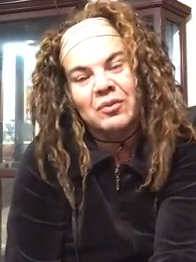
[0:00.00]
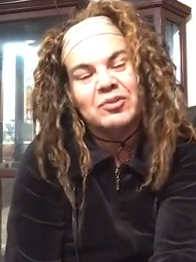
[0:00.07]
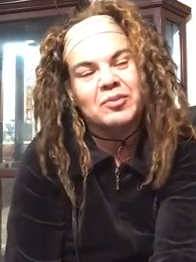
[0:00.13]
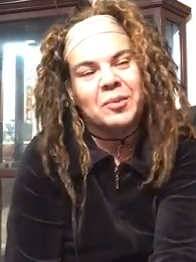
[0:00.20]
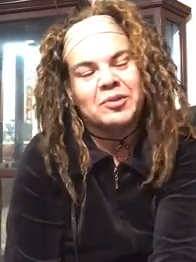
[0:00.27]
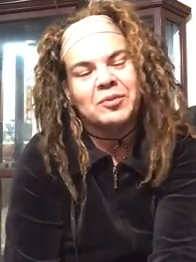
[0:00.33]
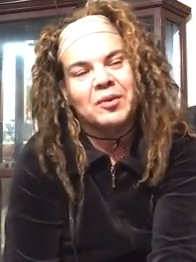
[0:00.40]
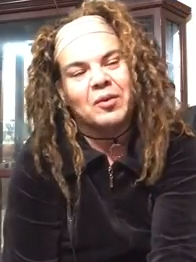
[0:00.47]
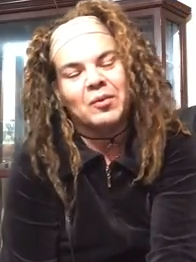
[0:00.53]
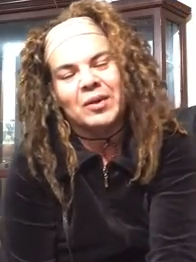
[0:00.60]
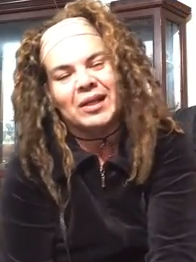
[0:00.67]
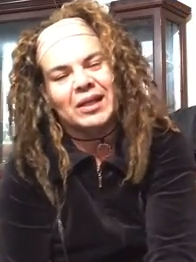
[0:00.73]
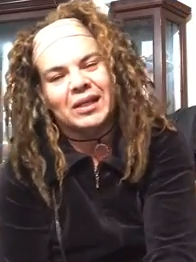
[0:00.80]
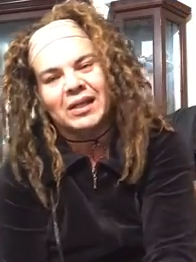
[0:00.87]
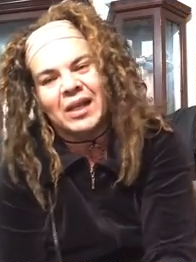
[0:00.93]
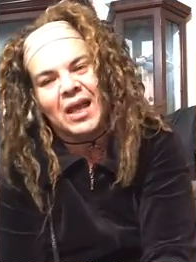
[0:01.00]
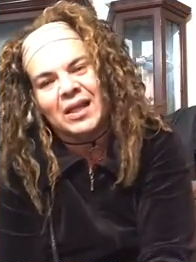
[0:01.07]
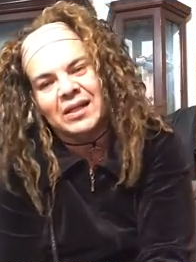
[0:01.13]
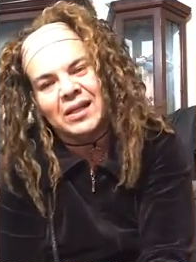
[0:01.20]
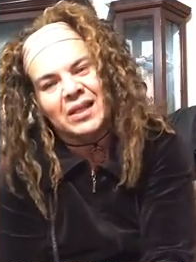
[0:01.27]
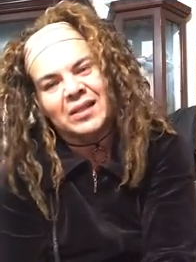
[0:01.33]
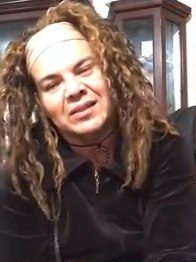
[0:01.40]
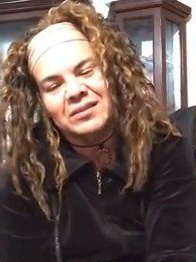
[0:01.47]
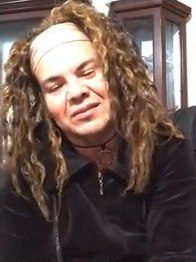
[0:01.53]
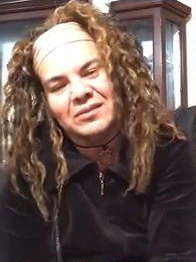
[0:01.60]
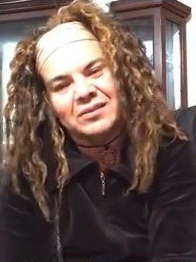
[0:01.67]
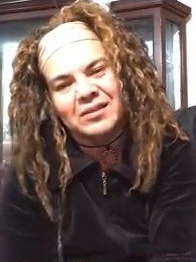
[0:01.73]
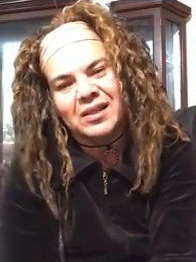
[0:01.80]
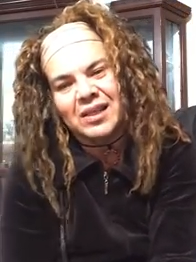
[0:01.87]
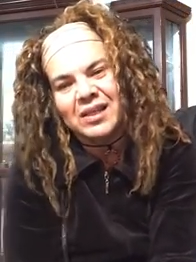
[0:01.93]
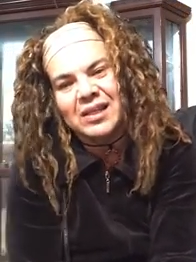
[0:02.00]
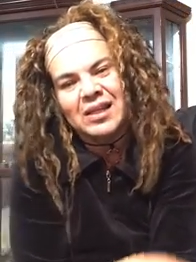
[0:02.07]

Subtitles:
when it was supposed to be a wedding, and